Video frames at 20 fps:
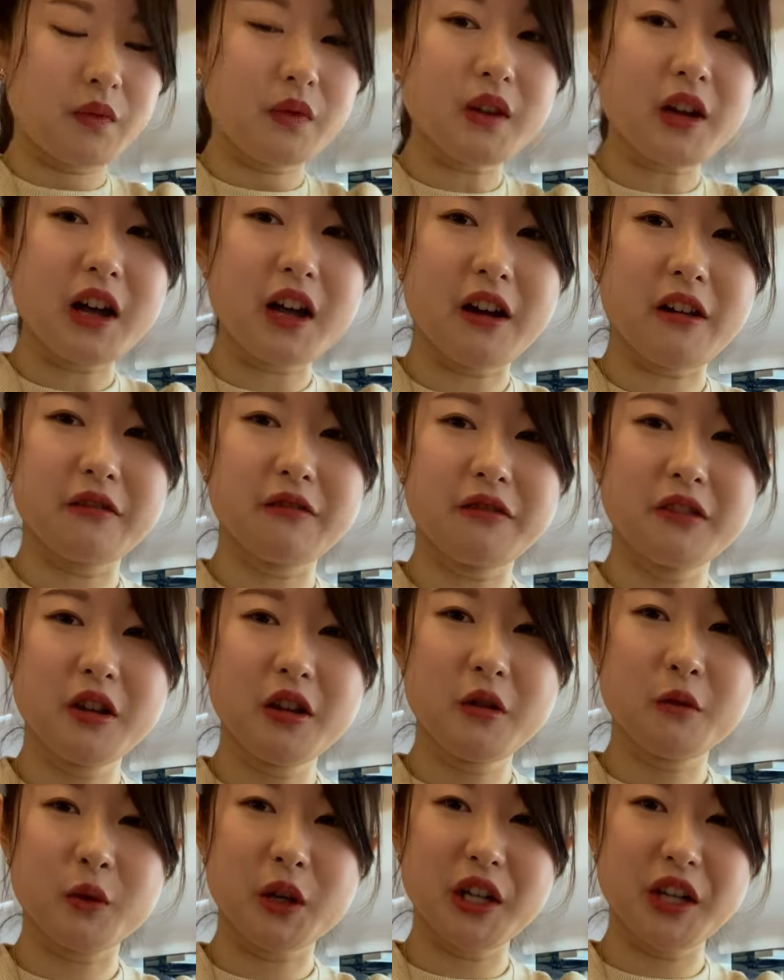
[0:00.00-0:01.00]
I have
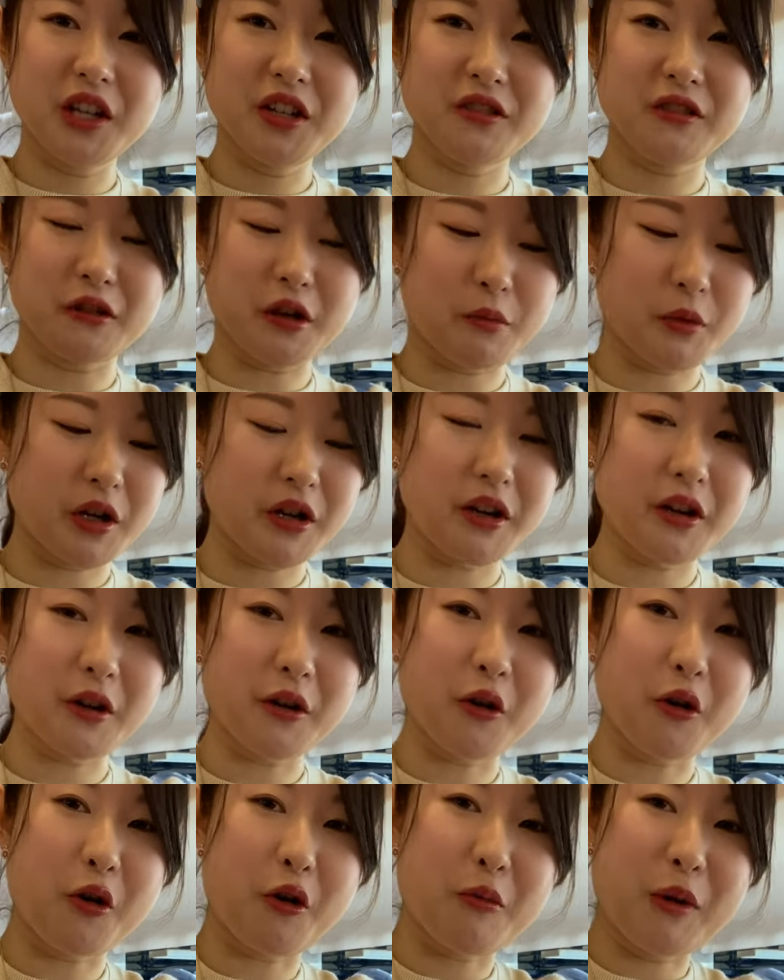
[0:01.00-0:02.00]
one each, so I'm gonna
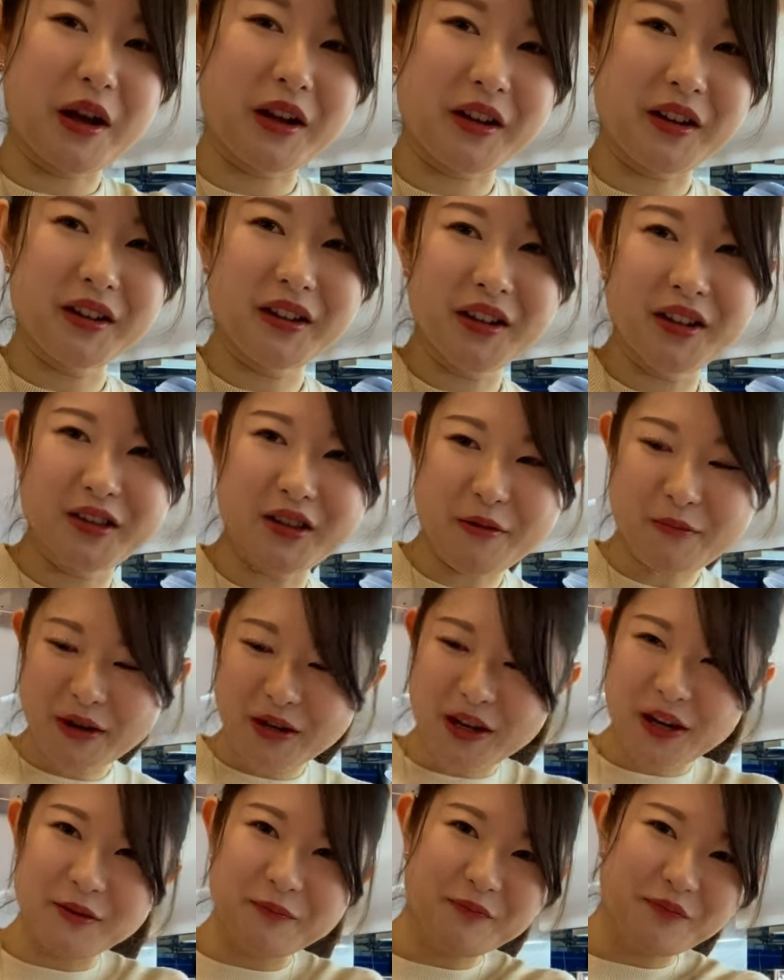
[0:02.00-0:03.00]
go back and eat them
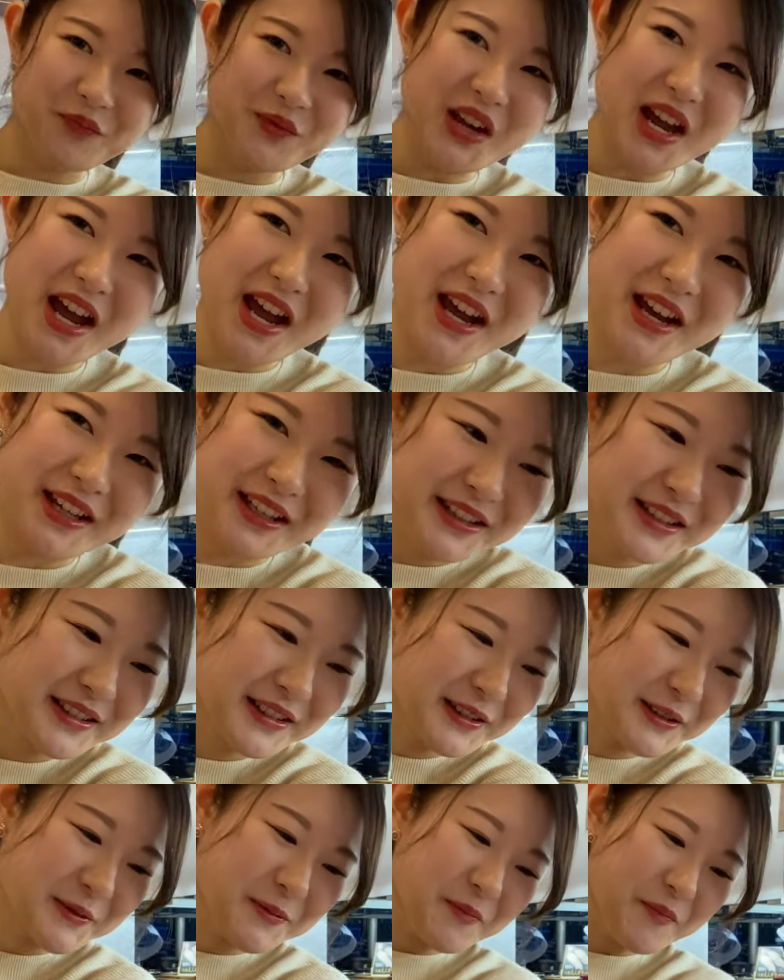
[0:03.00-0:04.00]
again.
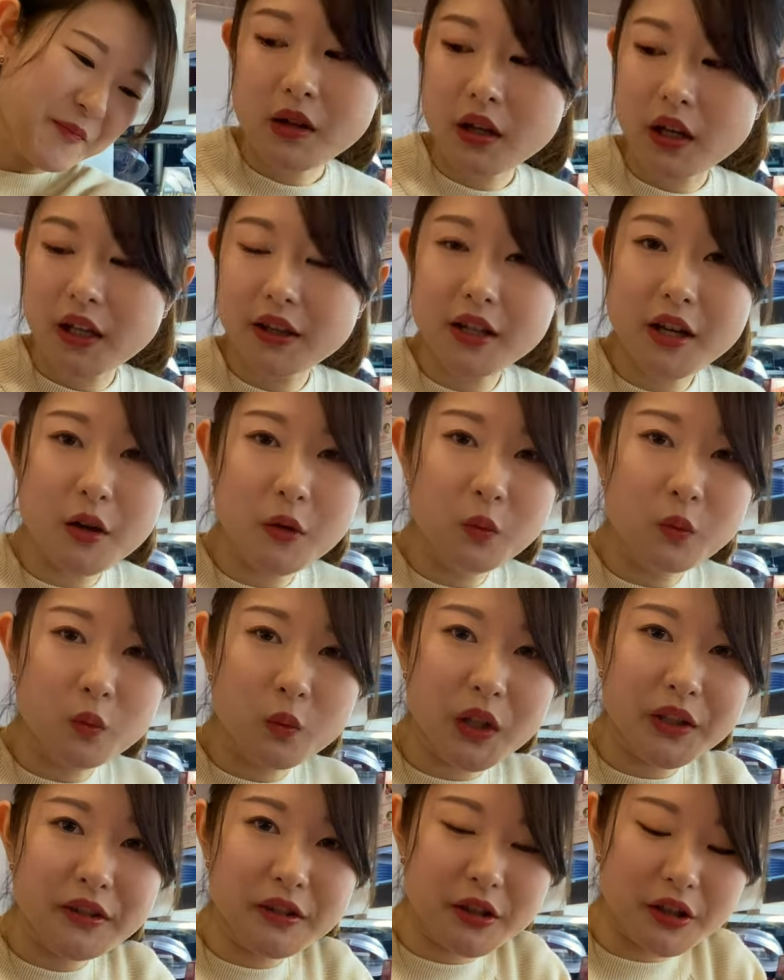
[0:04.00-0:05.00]
And then
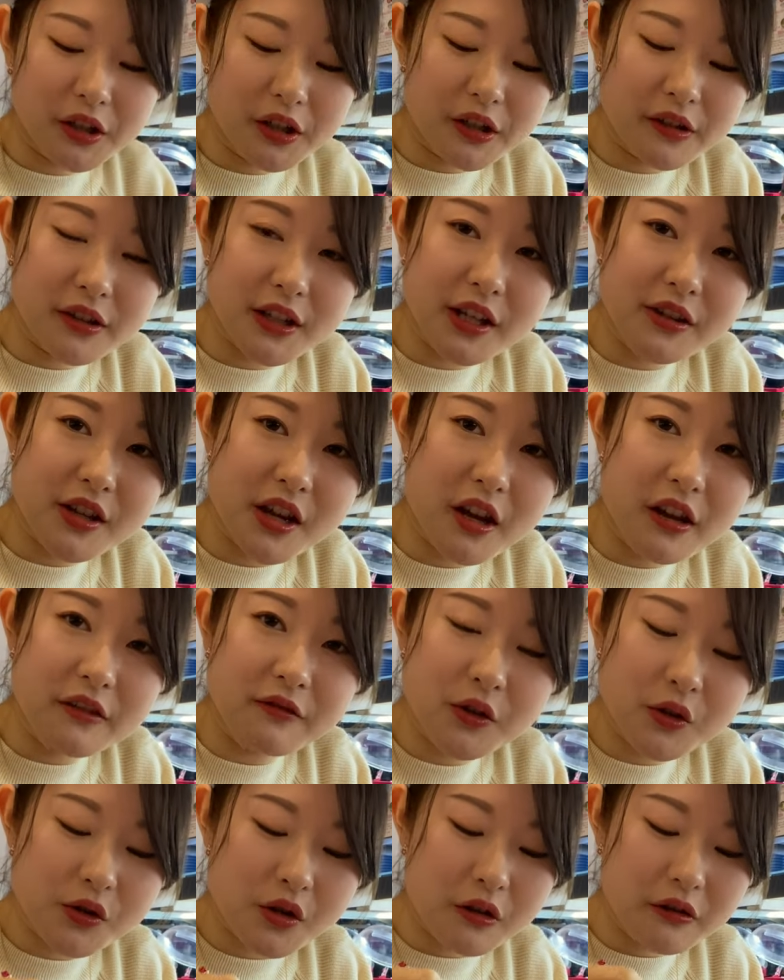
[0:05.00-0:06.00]
what's good is that they give
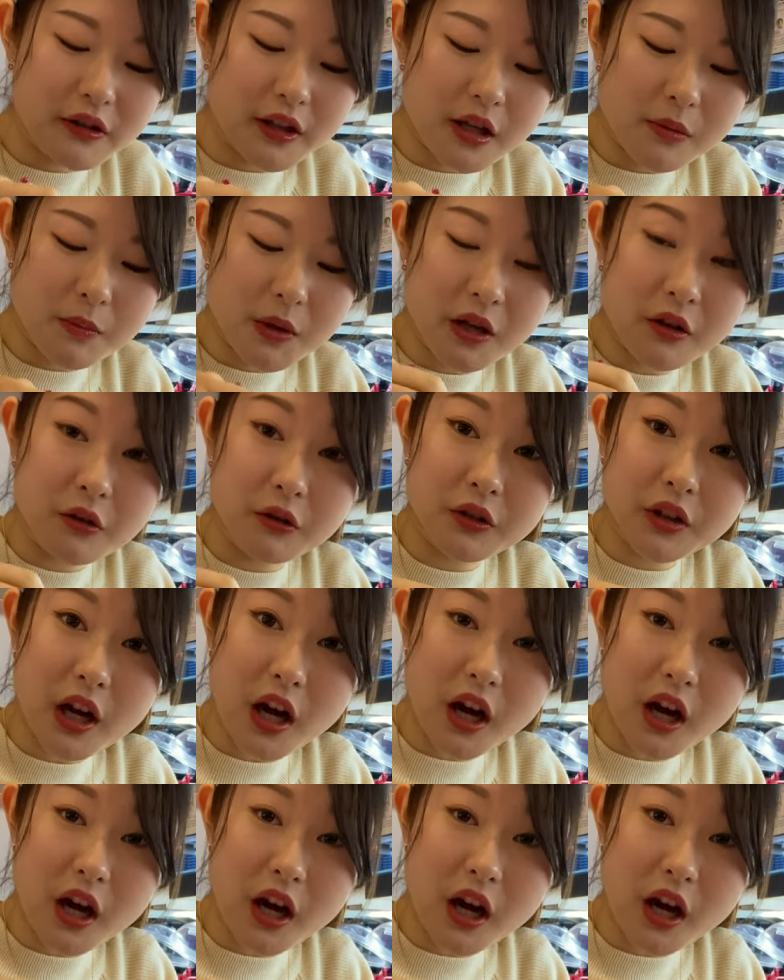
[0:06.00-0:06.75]
you those like pickled